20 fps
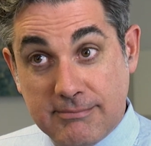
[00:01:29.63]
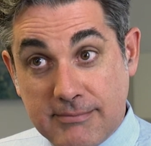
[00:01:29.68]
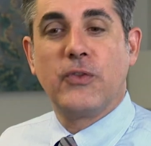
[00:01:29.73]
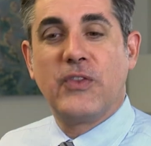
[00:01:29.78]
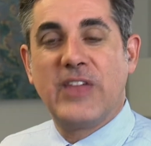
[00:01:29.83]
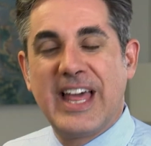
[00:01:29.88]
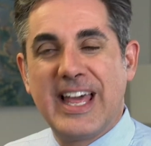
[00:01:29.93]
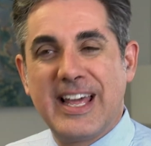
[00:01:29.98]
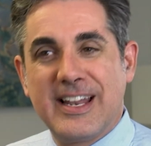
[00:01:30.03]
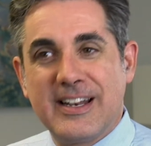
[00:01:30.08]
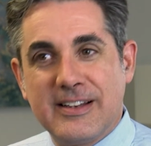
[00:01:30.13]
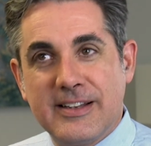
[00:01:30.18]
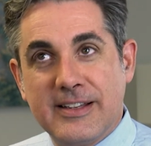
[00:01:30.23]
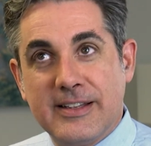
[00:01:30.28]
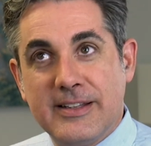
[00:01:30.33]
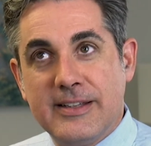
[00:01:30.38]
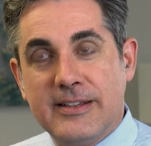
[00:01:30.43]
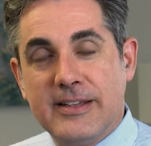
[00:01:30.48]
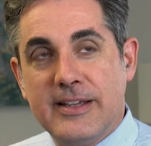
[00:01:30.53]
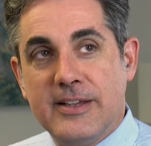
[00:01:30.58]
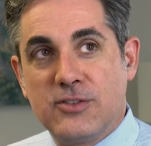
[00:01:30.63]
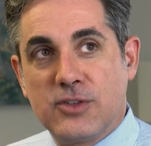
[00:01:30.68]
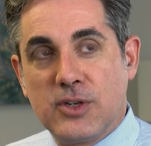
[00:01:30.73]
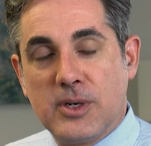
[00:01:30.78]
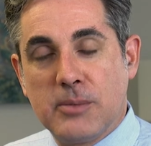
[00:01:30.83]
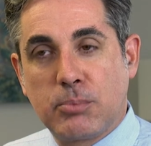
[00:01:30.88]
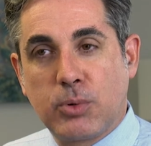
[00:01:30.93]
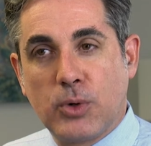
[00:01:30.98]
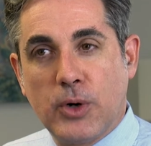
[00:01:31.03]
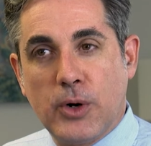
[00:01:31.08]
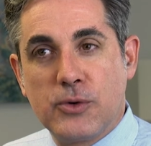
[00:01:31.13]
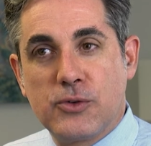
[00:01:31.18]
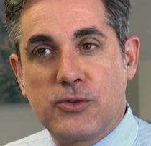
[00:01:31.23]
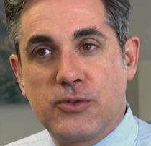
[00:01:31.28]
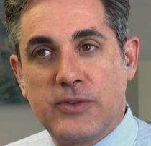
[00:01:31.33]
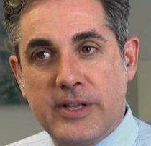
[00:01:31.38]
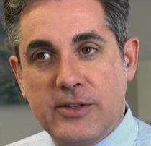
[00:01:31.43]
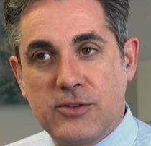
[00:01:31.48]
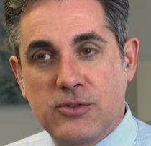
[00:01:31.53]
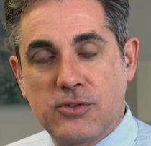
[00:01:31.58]
That is an
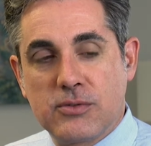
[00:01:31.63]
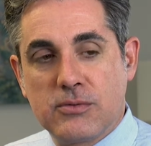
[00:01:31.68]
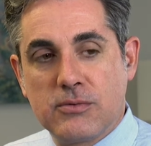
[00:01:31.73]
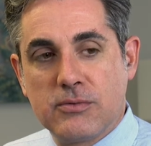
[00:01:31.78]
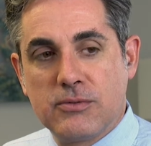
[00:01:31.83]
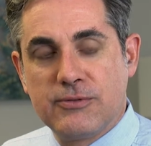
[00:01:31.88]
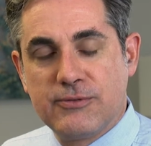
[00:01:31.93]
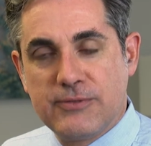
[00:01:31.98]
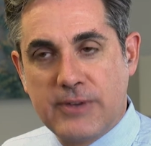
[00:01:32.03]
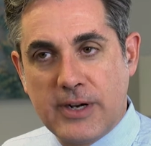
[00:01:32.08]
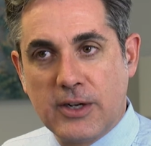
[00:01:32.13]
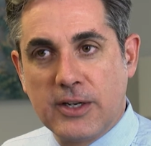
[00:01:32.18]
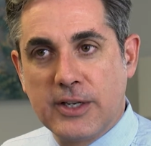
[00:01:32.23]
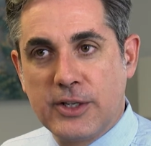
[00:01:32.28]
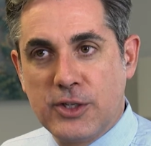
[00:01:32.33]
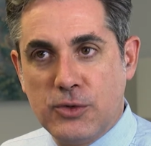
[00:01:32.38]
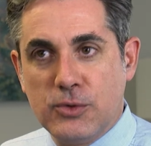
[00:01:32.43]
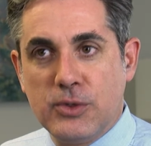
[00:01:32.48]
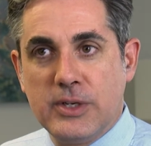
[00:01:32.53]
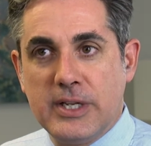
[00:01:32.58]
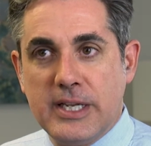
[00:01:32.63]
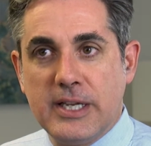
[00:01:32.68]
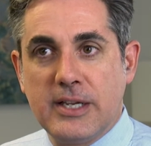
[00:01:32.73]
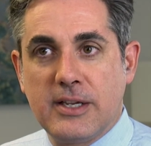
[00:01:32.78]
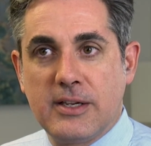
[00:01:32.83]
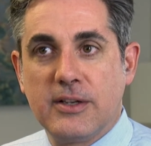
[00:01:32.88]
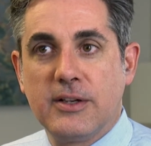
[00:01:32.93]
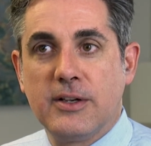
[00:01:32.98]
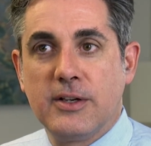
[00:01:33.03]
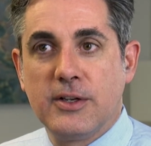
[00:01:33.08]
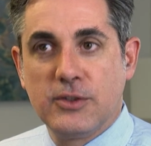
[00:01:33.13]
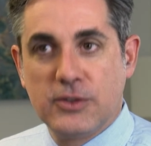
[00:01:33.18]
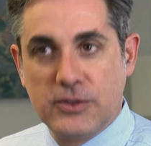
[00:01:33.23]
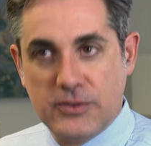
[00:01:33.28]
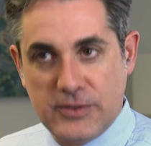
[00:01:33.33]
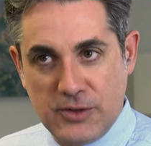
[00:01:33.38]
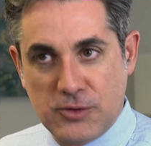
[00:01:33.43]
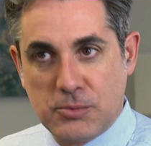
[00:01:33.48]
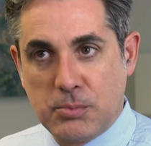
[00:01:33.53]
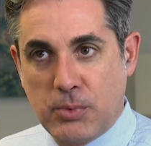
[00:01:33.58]
approach that's fairly unique to
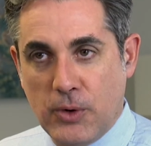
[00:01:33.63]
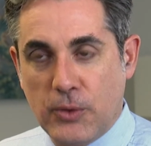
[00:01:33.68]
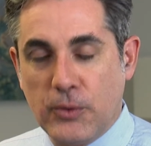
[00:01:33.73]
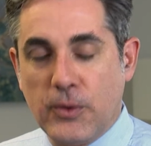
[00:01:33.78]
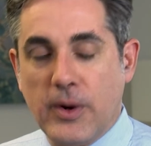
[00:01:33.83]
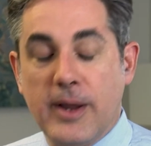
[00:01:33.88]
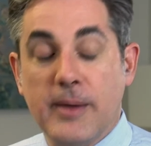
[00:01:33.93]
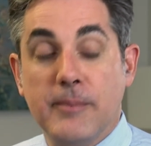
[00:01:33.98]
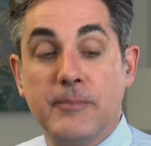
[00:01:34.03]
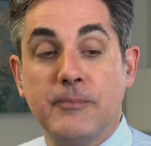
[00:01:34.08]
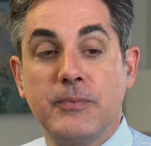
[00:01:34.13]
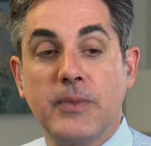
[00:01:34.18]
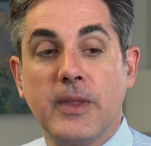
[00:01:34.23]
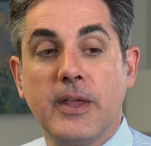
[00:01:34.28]
this program.